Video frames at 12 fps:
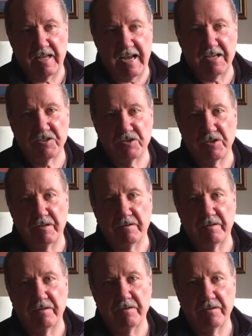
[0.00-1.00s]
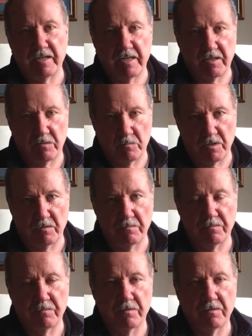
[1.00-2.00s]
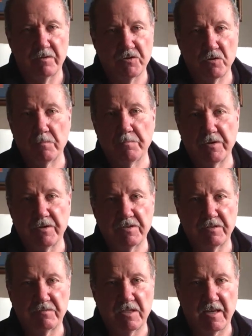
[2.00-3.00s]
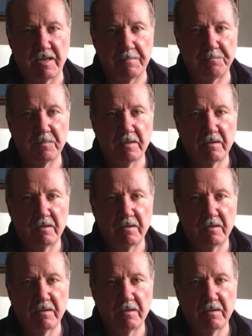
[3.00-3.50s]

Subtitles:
gas generator that I can run for short periods of time